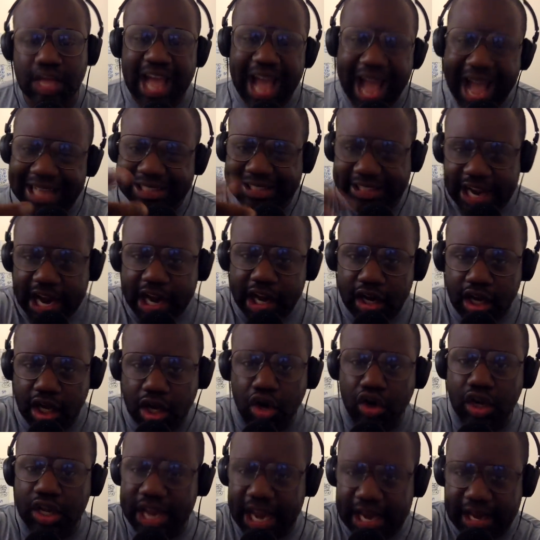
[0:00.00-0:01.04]
I dare you to go
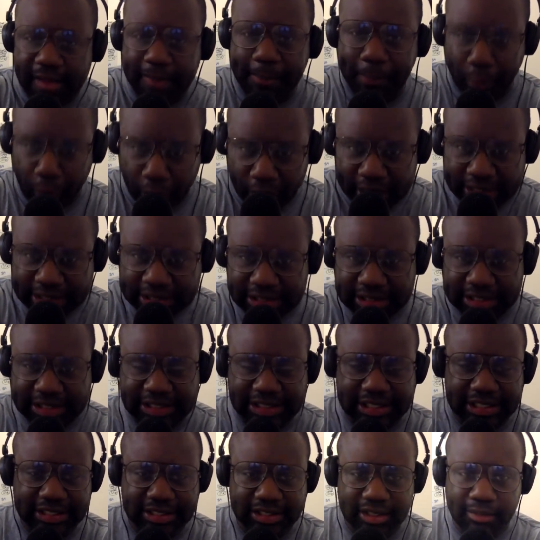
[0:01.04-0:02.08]
to any prison
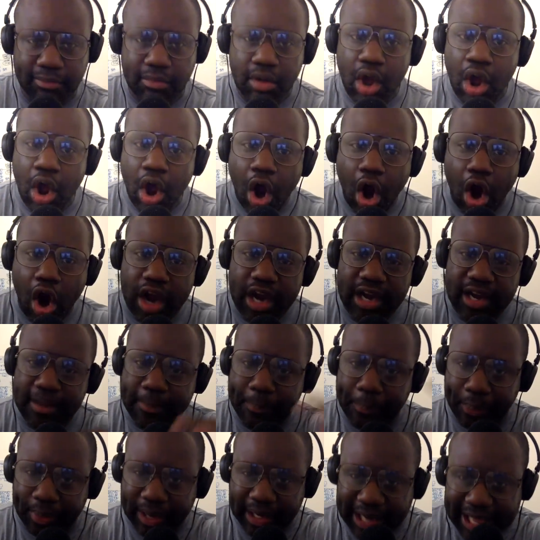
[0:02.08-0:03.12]
system or any
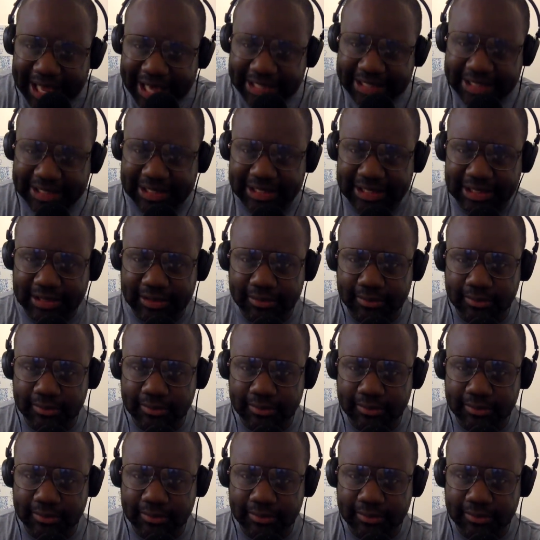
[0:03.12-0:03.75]
place.